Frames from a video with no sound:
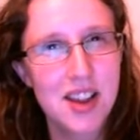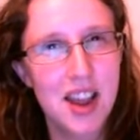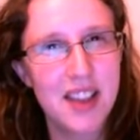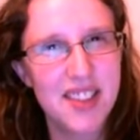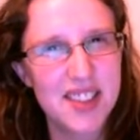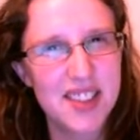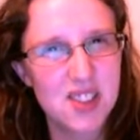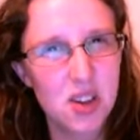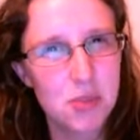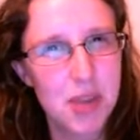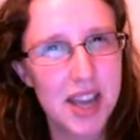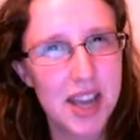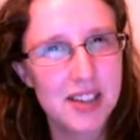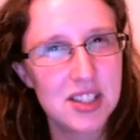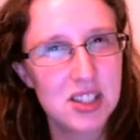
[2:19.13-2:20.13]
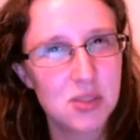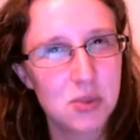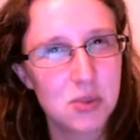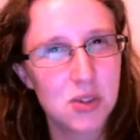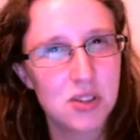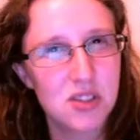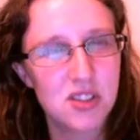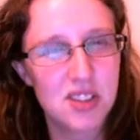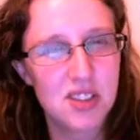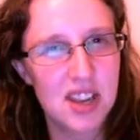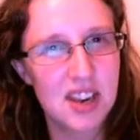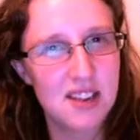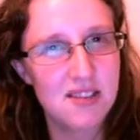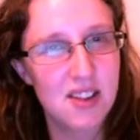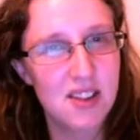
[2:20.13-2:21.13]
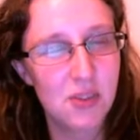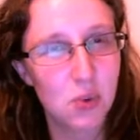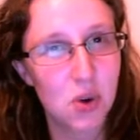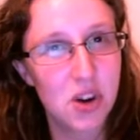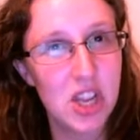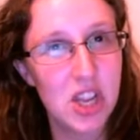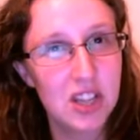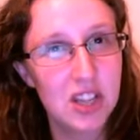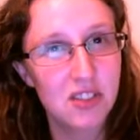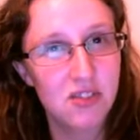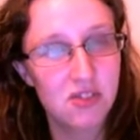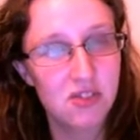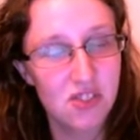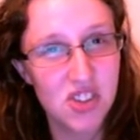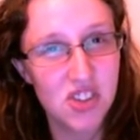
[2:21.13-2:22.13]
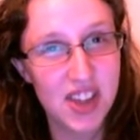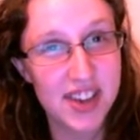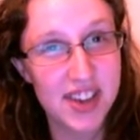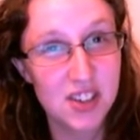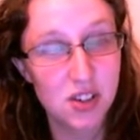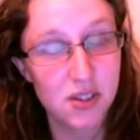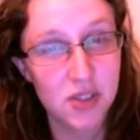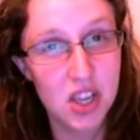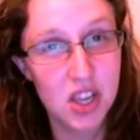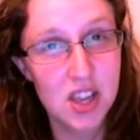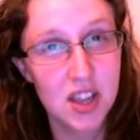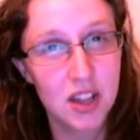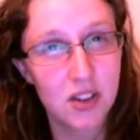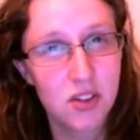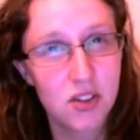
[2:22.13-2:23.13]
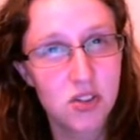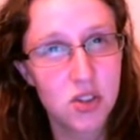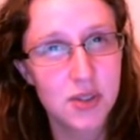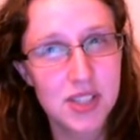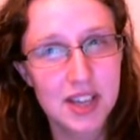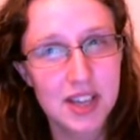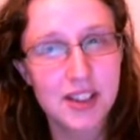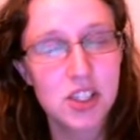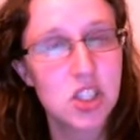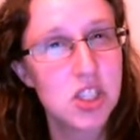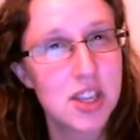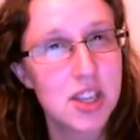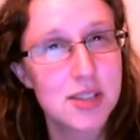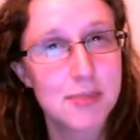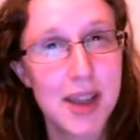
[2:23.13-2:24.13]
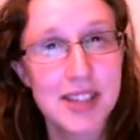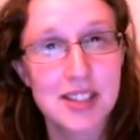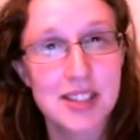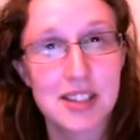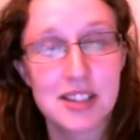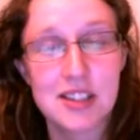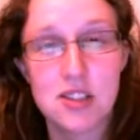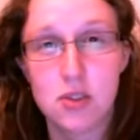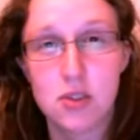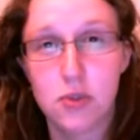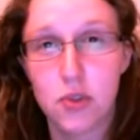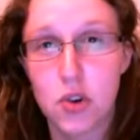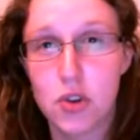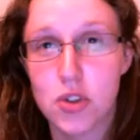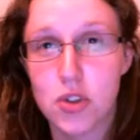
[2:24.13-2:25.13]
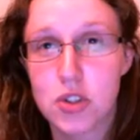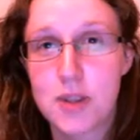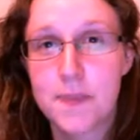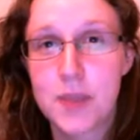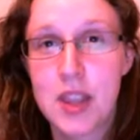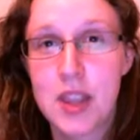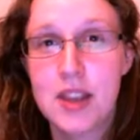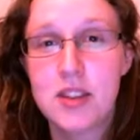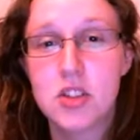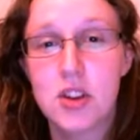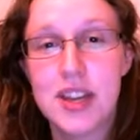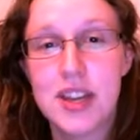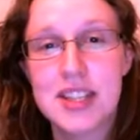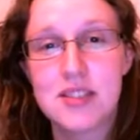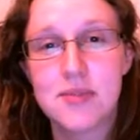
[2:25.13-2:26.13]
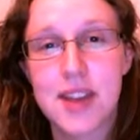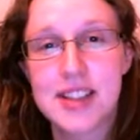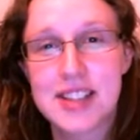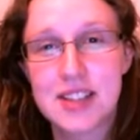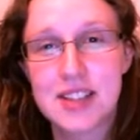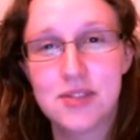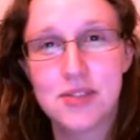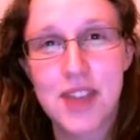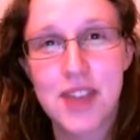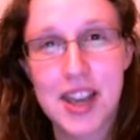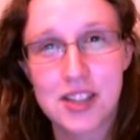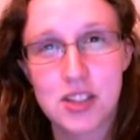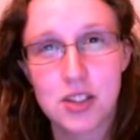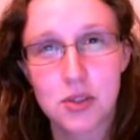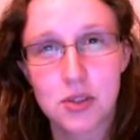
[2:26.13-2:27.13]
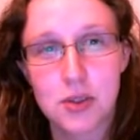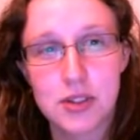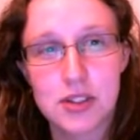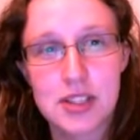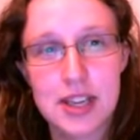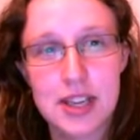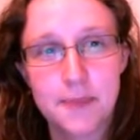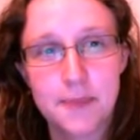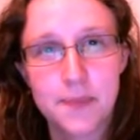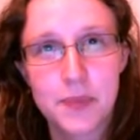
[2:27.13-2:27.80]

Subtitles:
And that's got to be acting towards, if we're on Earth, the centre of the Earth. So its direction does matter because it's a force. So it is in fact a vector quantity.